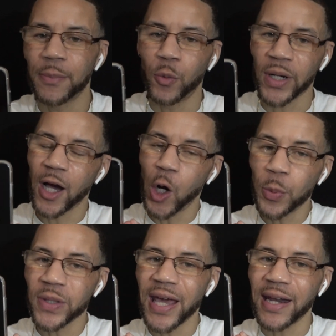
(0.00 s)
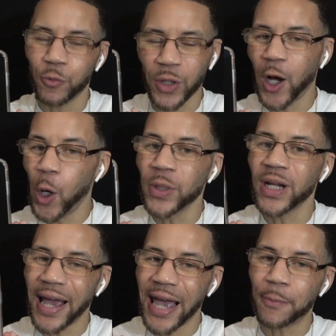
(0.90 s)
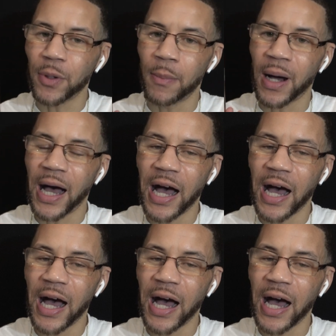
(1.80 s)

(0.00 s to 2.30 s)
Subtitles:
but when I open an app on my